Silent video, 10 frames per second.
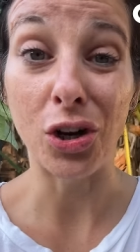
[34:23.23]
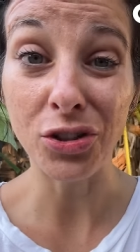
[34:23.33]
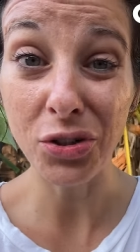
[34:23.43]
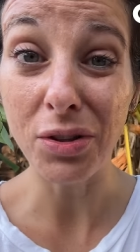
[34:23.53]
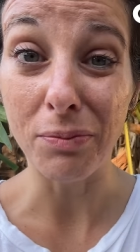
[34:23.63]

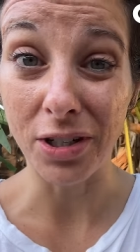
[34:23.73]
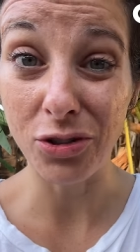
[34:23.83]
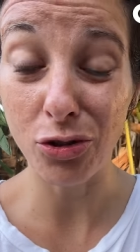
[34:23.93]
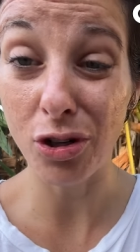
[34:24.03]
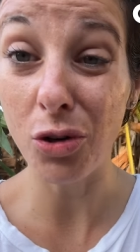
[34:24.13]
Also the
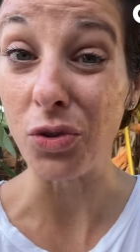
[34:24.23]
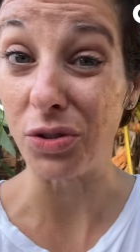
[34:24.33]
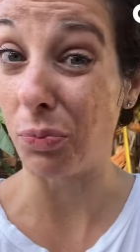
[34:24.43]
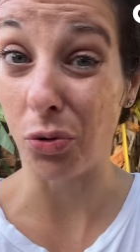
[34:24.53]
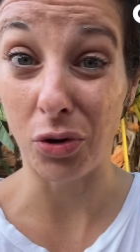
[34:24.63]
muster drill was
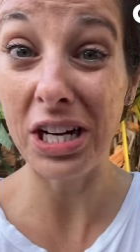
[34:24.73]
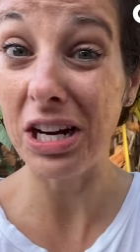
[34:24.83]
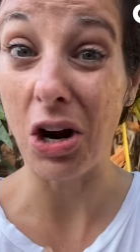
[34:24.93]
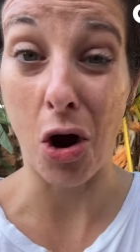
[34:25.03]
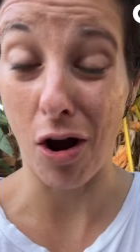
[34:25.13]

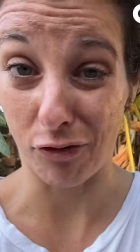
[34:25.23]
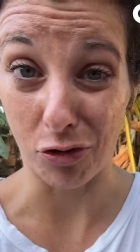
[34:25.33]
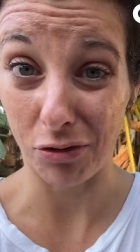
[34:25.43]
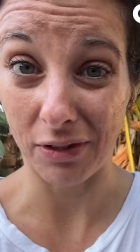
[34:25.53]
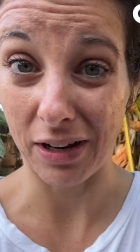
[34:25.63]
pretty
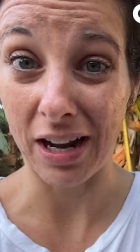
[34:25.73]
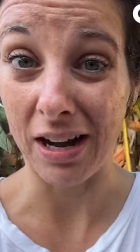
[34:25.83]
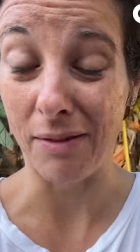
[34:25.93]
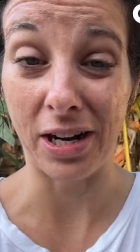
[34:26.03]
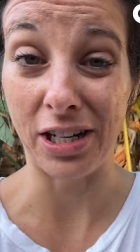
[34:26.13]
awful.
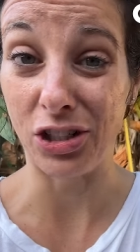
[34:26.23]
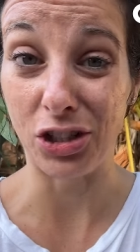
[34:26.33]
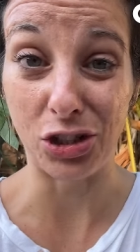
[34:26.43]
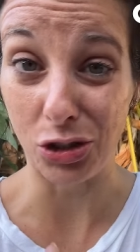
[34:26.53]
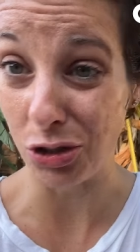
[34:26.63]
Um, I
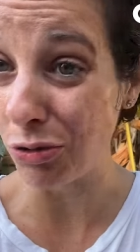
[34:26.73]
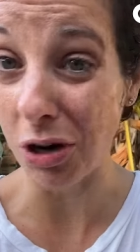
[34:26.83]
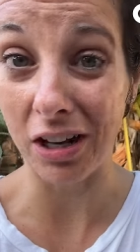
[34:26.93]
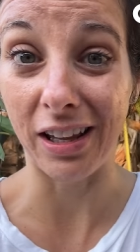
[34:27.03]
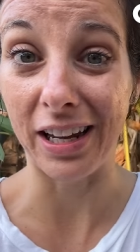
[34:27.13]
do
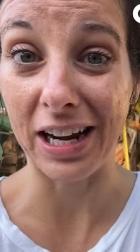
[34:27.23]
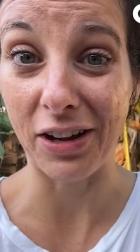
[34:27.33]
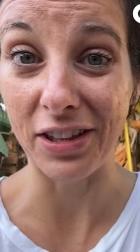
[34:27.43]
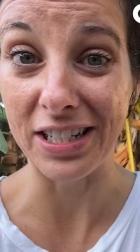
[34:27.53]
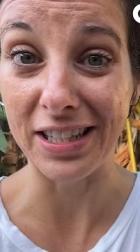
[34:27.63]
not like how
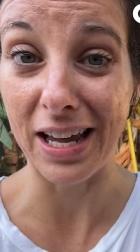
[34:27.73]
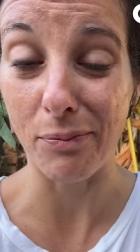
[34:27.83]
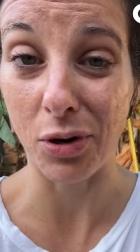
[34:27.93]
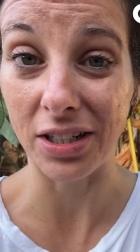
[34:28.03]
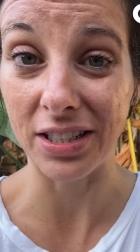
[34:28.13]
they did that
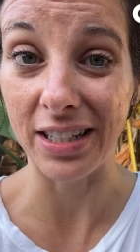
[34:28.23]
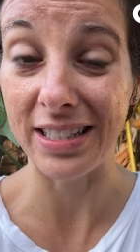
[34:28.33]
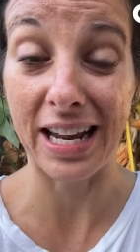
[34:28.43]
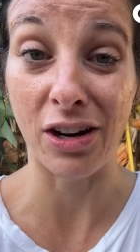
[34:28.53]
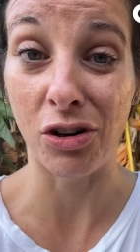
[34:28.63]

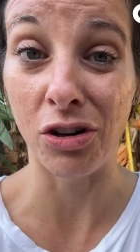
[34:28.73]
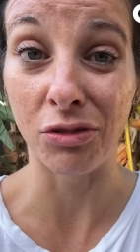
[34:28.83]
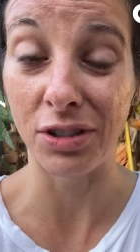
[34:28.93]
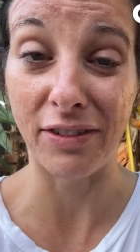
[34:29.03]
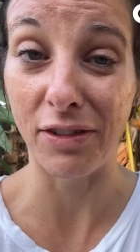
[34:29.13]
process at all. It
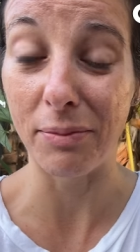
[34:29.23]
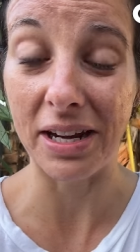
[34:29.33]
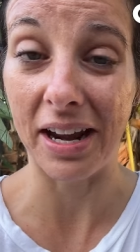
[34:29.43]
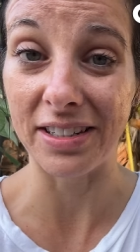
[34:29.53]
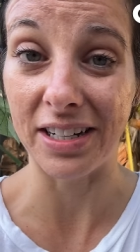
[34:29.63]
was giving
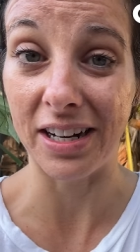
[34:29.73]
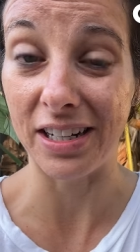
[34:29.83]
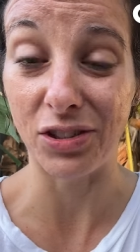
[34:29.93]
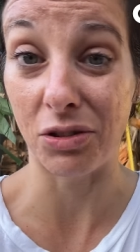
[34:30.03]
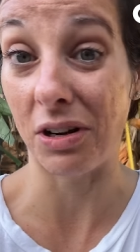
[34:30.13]
me
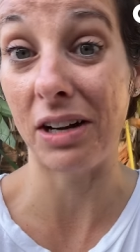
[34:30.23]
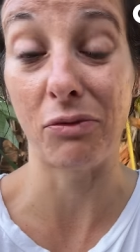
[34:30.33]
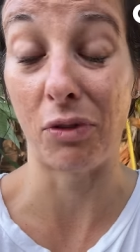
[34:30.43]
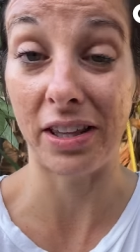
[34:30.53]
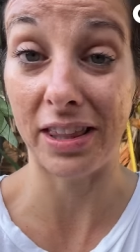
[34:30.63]
anxiety, so I
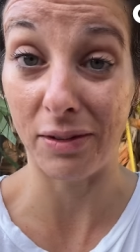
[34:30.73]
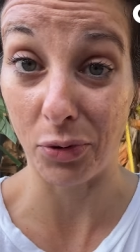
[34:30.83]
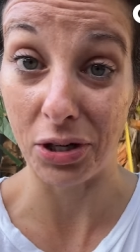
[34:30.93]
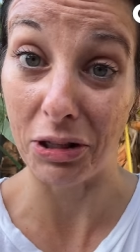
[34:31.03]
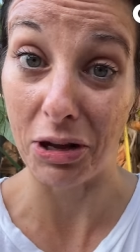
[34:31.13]
ranked that
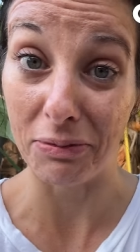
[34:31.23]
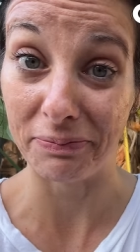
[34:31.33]
pretty low.